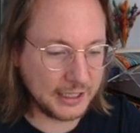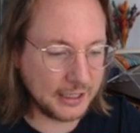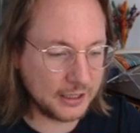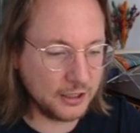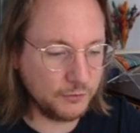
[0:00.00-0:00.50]

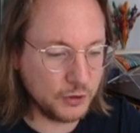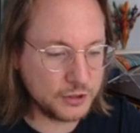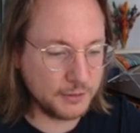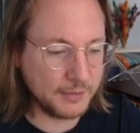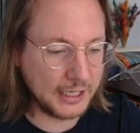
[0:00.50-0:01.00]
And I could have used
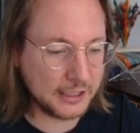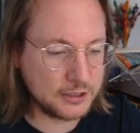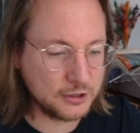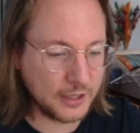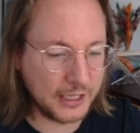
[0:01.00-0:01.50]
the mana
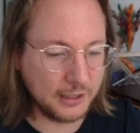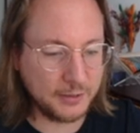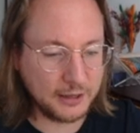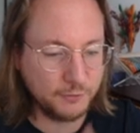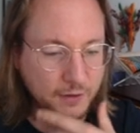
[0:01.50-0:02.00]
to
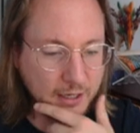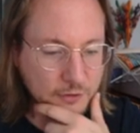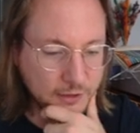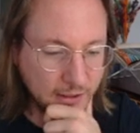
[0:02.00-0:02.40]
animate the factory.